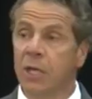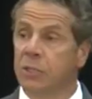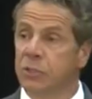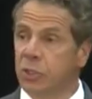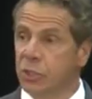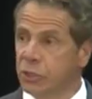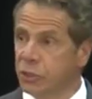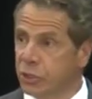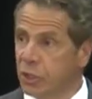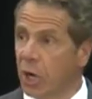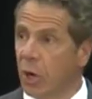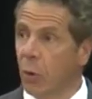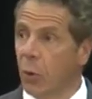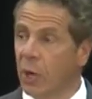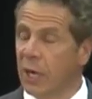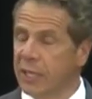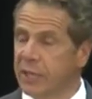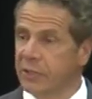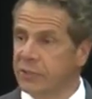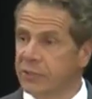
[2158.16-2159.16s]
to
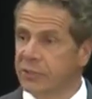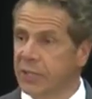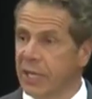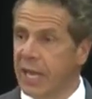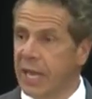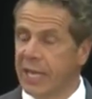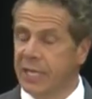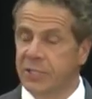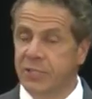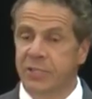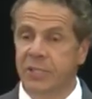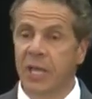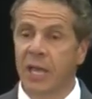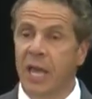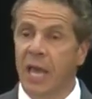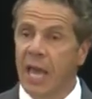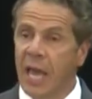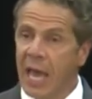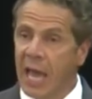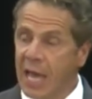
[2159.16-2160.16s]
show other states.
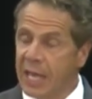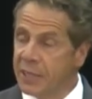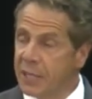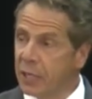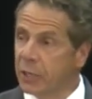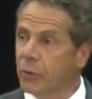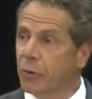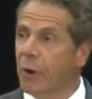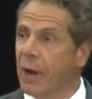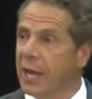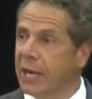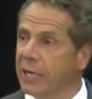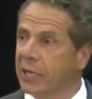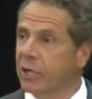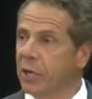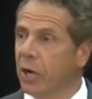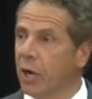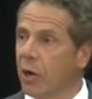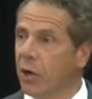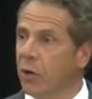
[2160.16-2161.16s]
And the
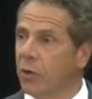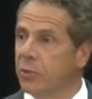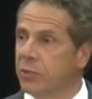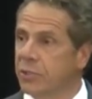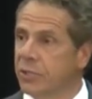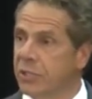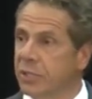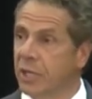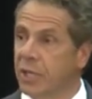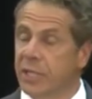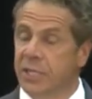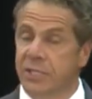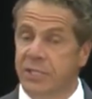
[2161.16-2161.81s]
credit goes to the